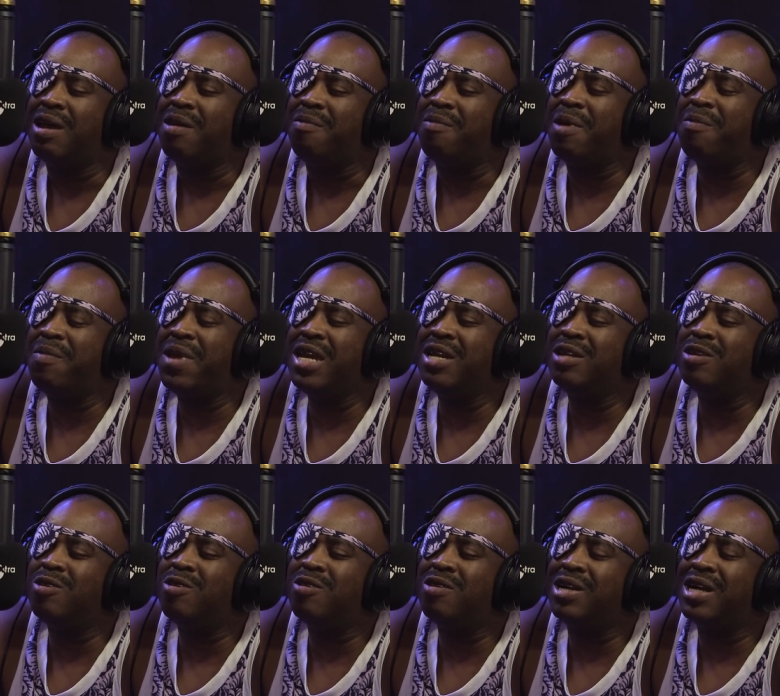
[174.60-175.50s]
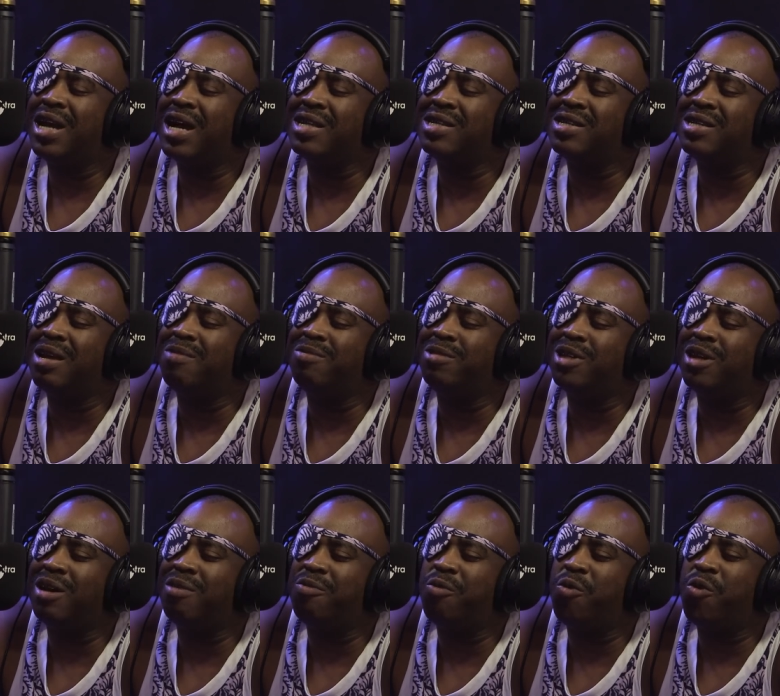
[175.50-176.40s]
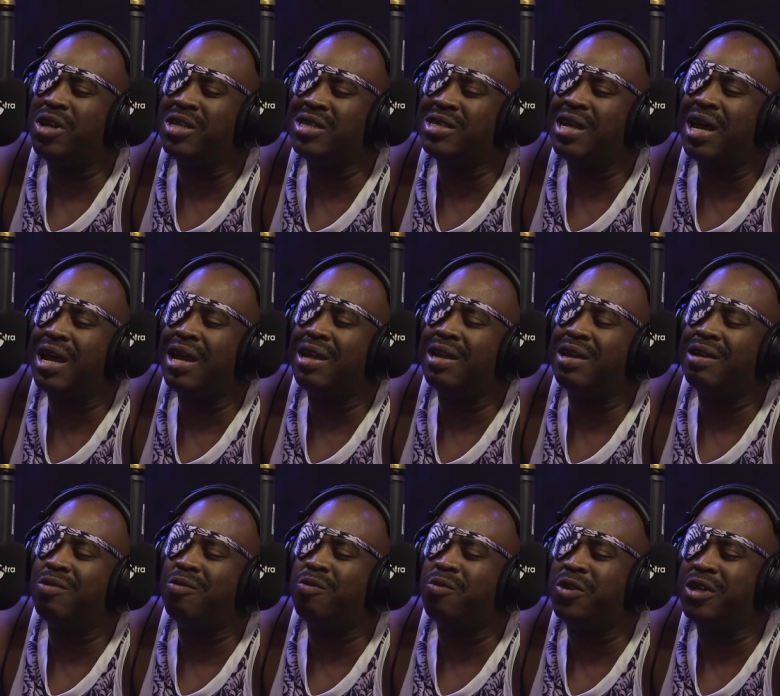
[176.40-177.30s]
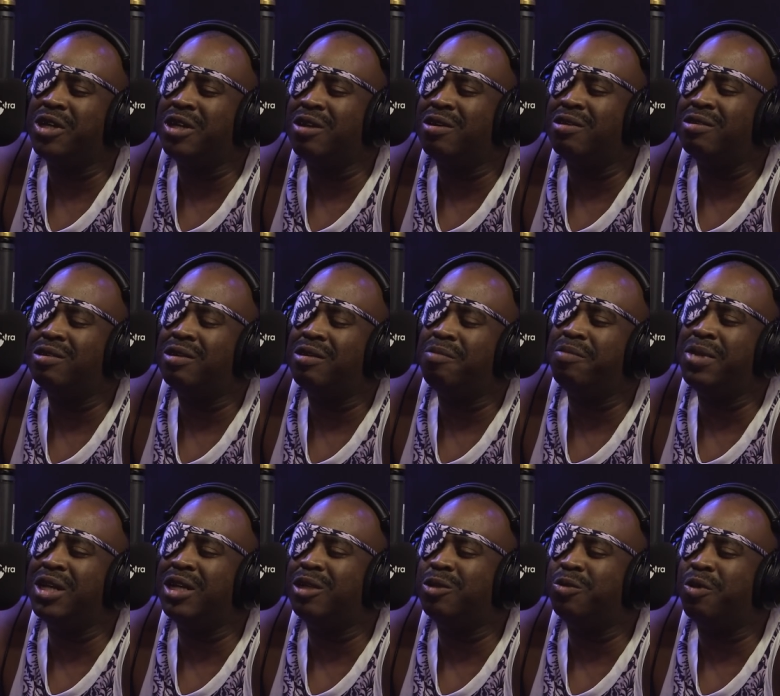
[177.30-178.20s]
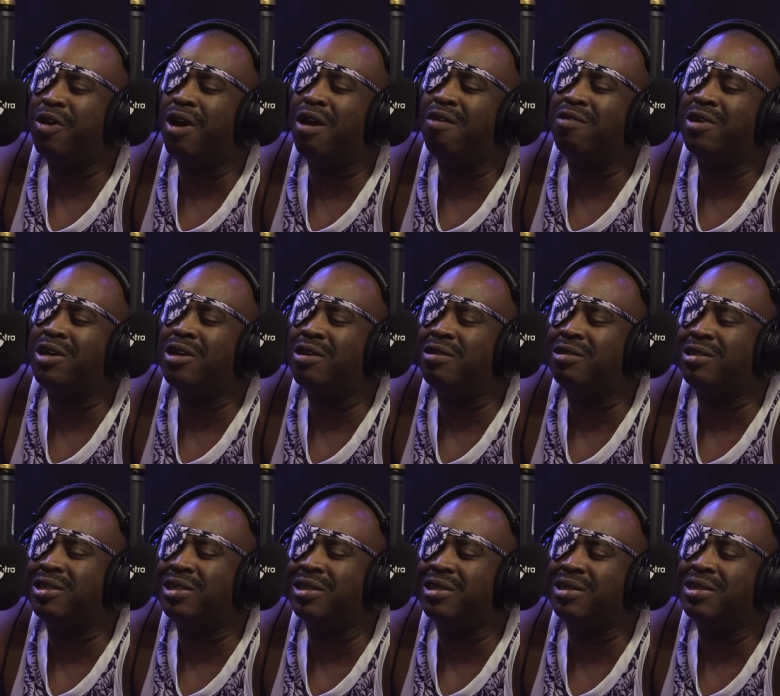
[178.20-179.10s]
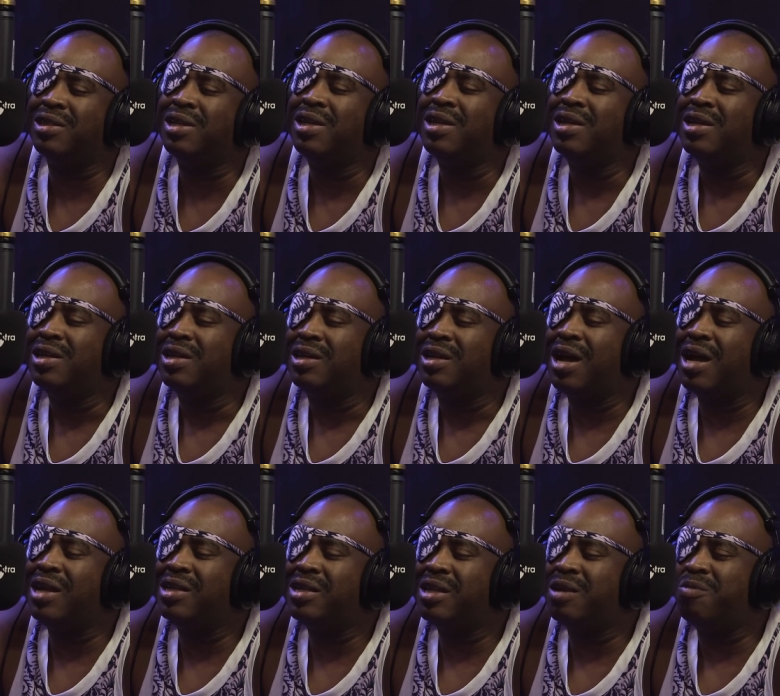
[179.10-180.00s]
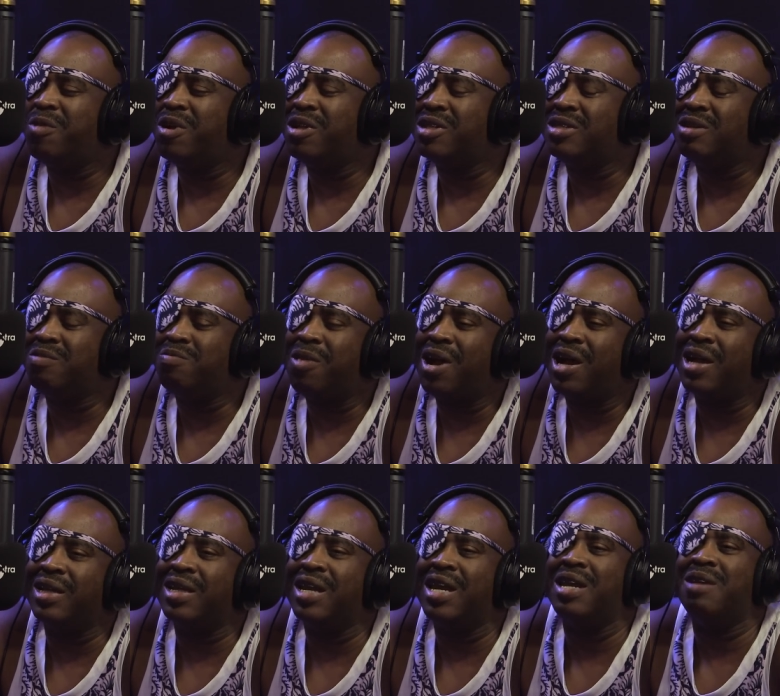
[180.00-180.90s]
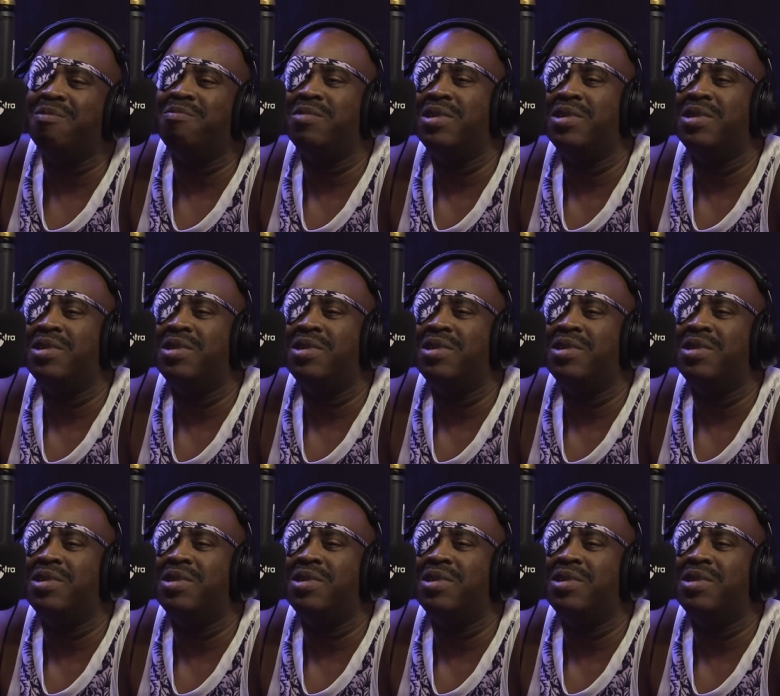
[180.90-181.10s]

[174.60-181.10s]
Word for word: my mating call got stepped up once I, you know, mingled with other cultures, got into the melting pot game.